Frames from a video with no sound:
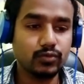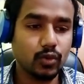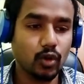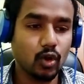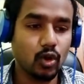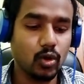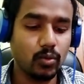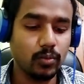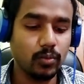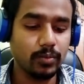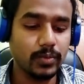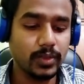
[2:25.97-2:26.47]

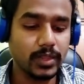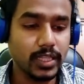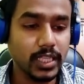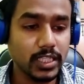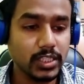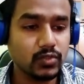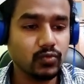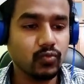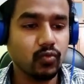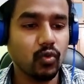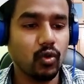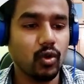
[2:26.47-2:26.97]
from this
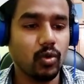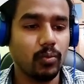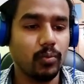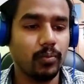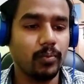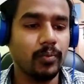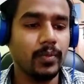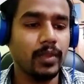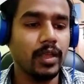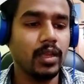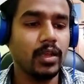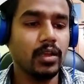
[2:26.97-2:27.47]
form,
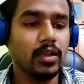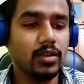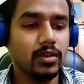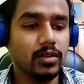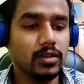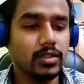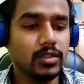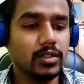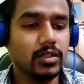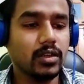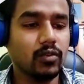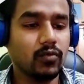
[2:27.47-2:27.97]

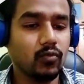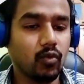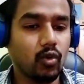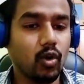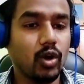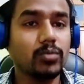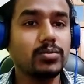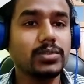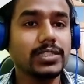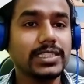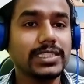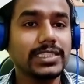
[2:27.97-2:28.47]
the
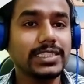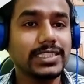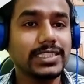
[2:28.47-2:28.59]
form